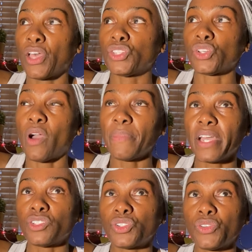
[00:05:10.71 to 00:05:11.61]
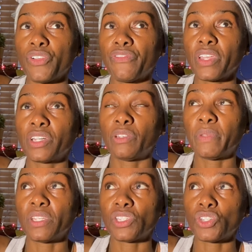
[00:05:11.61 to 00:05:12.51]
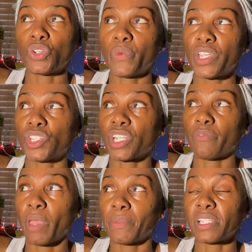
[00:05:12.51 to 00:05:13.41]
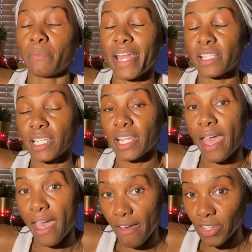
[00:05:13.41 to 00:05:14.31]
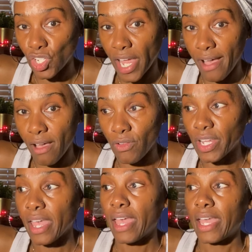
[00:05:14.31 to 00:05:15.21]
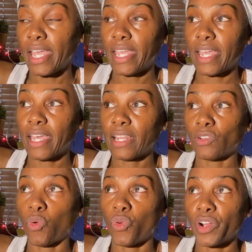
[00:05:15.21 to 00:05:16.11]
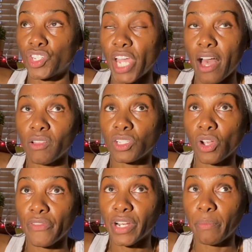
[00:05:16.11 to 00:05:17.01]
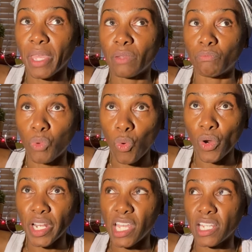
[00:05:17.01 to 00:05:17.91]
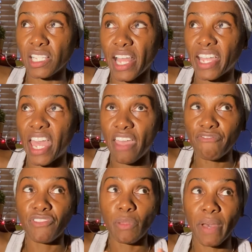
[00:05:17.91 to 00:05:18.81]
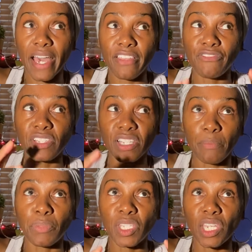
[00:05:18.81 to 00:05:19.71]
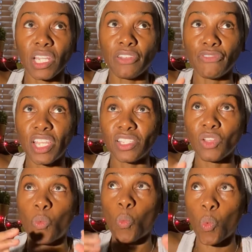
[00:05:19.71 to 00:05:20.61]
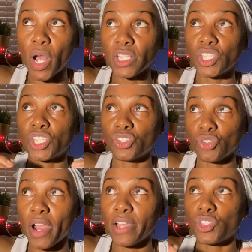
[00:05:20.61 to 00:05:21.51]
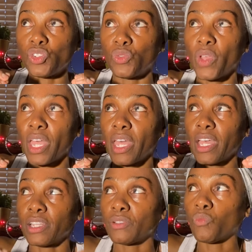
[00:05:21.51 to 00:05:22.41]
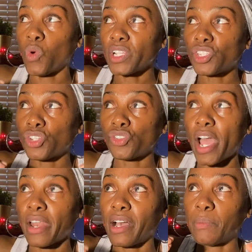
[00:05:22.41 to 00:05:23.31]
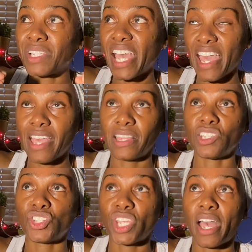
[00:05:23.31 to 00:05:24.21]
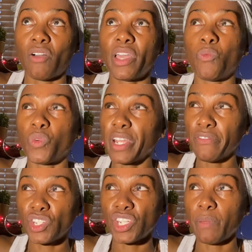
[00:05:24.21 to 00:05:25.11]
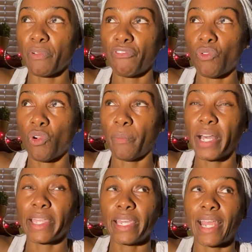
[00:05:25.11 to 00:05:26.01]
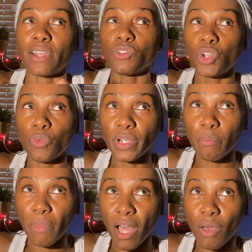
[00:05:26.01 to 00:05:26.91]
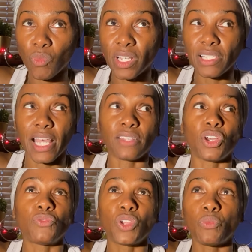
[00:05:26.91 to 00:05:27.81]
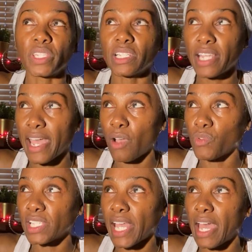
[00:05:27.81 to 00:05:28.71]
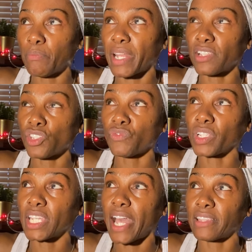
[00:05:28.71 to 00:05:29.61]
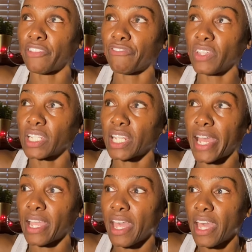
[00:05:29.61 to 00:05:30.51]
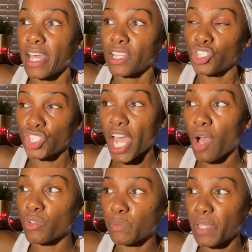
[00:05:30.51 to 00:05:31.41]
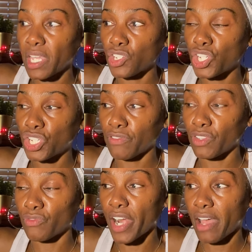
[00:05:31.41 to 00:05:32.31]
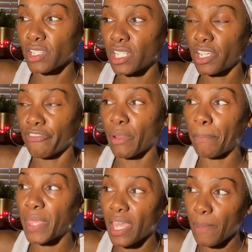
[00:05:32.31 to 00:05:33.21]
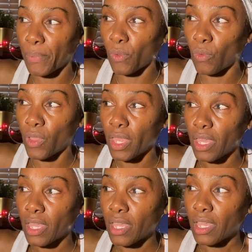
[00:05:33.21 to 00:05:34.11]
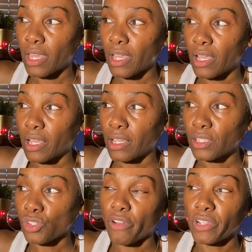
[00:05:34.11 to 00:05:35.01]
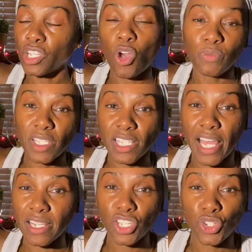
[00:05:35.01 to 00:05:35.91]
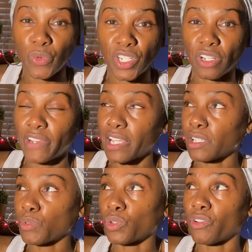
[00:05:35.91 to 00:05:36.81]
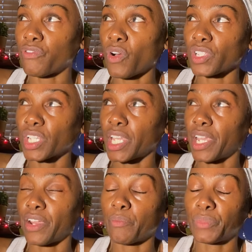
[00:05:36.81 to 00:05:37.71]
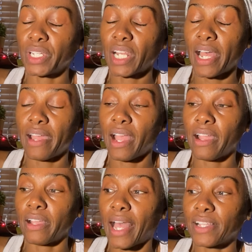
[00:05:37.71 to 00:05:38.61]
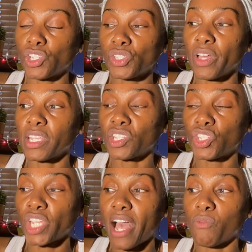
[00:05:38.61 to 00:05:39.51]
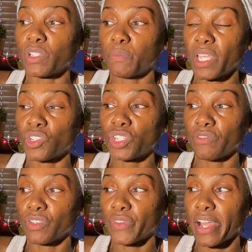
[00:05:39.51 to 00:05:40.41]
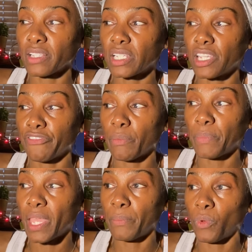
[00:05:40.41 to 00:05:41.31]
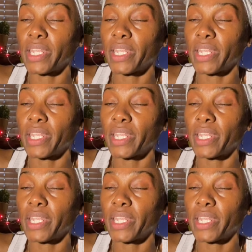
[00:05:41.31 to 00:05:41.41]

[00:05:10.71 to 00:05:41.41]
So I'm not sure if it could be a situation of maybe somebody's going to have a child and or a child is already being born, and it's like everybody for some particular reason wants to try to obtain this child in whatever shape or form. Again, I don't know where the mom was. I don't know where the dad was at, but I just really got the feeling like this child was being shifted around to different people. So I really hope this is not a situation of like some sort of foster care, but I just saw that this child was being shifted around to different people.